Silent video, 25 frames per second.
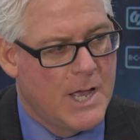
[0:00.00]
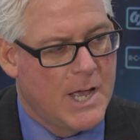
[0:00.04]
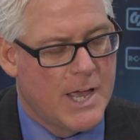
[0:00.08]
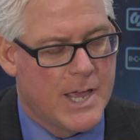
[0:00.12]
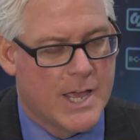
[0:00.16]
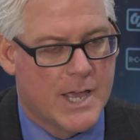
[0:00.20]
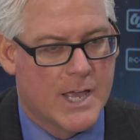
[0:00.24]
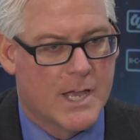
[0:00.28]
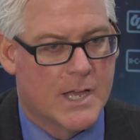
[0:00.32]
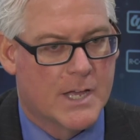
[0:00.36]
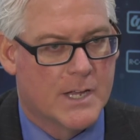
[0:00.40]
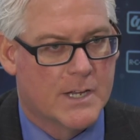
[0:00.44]

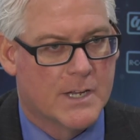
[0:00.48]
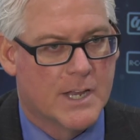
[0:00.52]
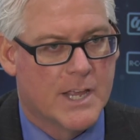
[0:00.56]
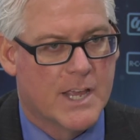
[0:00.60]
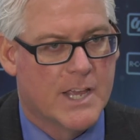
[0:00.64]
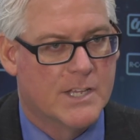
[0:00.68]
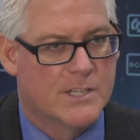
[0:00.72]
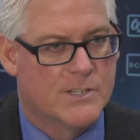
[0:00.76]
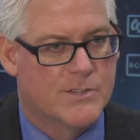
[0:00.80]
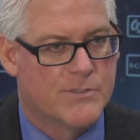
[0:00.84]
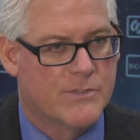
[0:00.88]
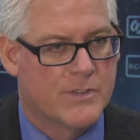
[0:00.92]
And
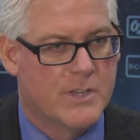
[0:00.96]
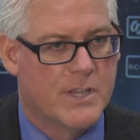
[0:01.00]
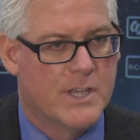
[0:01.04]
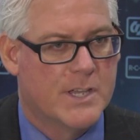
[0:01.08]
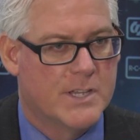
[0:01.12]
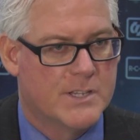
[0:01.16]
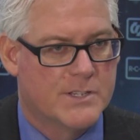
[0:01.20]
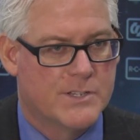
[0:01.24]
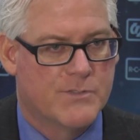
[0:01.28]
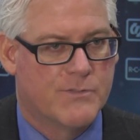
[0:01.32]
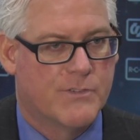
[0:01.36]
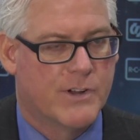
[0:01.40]
it's
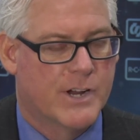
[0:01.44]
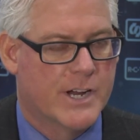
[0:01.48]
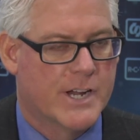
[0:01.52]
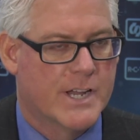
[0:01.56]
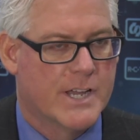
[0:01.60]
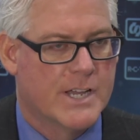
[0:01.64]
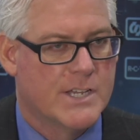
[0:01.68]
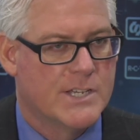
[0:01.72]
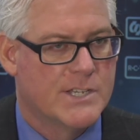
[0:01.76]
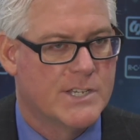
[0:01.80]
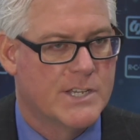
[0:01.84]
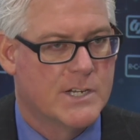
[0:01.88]
it's very
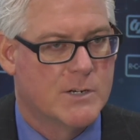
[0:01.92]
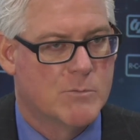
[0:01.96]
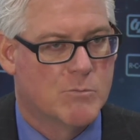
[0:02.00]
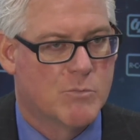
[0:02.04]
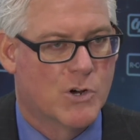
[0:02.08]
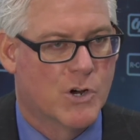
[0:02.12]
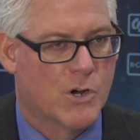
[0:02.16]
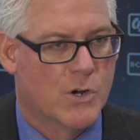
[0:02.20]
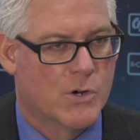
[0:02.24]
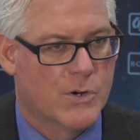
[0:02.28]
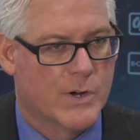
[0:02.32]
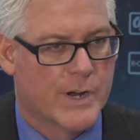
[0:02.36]
easy to
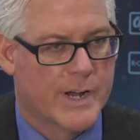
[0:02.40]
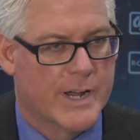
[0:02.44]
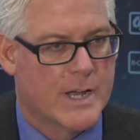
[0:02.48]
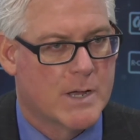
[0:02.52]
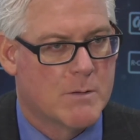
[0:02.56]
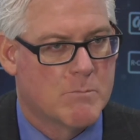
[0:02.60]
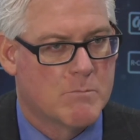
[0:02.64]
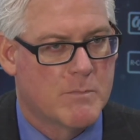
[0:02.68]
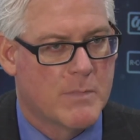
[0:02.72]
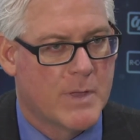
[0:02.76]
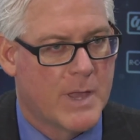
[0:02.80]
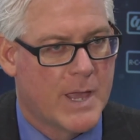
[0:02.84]

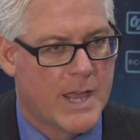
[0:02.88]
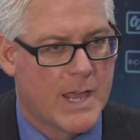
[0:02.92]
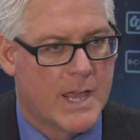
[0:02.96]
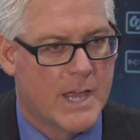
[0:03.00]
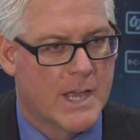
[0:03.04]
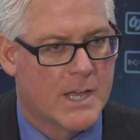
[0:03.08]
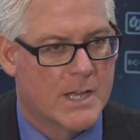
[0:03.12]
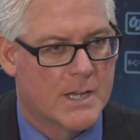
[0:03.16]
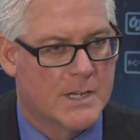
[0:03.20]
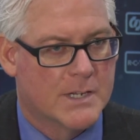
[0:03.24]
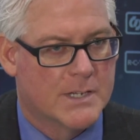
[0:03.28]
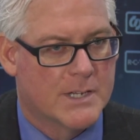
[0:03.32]
program,
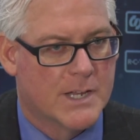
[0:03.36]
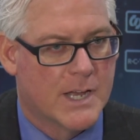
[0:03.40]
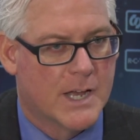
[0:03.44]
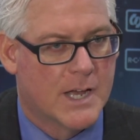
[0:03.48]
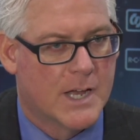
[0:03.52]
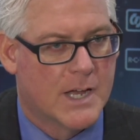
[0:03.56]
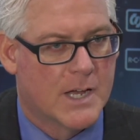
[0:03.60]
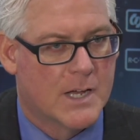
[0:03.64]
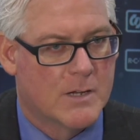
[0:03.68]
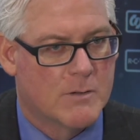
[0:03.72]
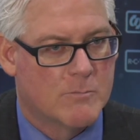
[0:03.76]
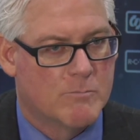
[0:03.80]
and
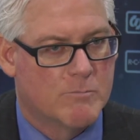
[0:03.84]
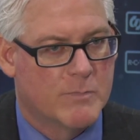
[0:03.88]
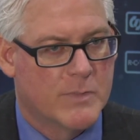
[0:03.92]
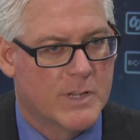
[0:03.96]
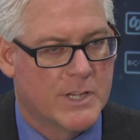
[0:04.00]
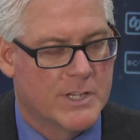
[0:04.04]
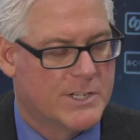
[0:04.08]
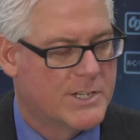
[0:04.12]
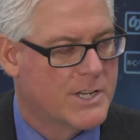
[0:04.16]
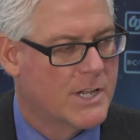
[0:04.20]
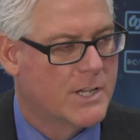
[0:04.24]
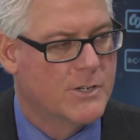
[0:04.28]
uh,
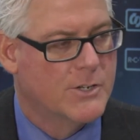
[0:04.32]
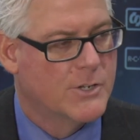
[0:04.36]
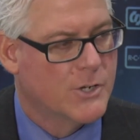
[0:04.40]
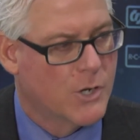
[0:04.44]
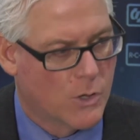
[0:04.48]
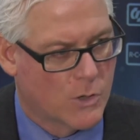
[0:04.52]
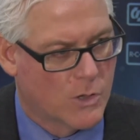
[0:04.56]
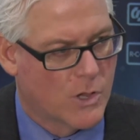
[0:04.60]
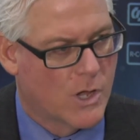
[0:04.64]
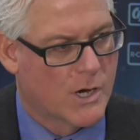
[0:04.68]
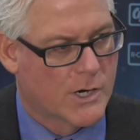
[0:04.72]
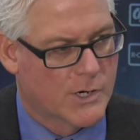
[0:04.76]
it
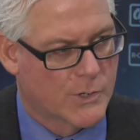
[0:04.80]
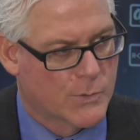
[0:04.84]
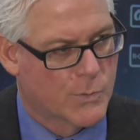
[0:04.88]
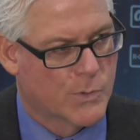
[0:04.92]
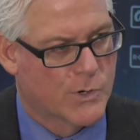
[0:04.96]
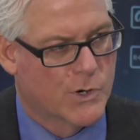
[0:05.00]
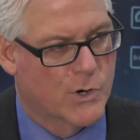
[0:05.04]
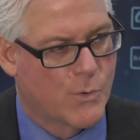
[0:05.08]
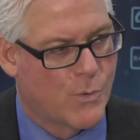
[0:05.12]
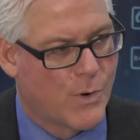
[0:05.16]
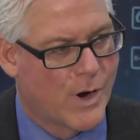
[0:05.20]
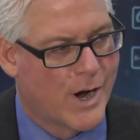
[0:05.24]
no longer
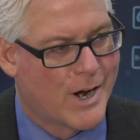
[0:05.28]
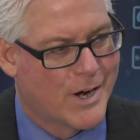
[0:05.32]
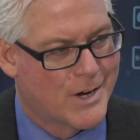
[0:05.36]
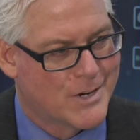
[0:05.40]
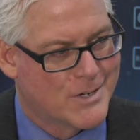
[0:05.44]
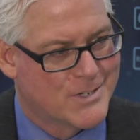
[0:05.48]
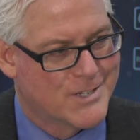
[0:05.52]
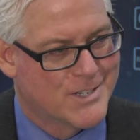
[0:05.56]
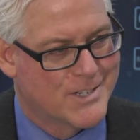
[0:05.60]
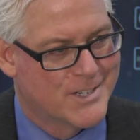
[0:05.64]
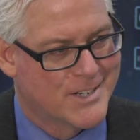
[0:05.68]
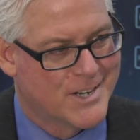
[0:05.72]

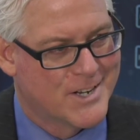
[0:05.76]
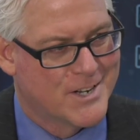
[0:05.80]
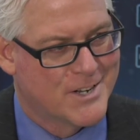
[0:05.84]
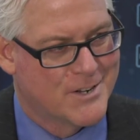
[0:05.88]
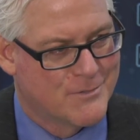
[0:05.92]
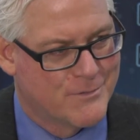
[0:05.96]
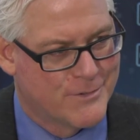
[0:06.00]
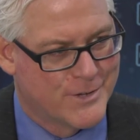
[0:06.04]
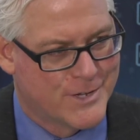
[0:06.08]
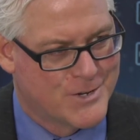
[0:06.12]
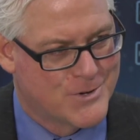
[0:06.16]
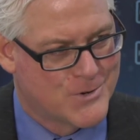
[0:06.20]
requires an
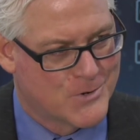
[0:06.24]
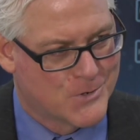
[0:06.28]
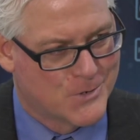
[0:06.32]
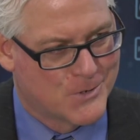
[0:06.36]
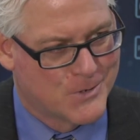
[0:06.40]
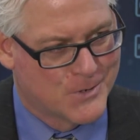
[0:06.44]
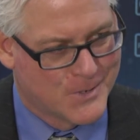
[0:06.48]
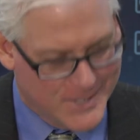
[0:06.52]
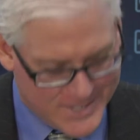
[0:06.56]
individual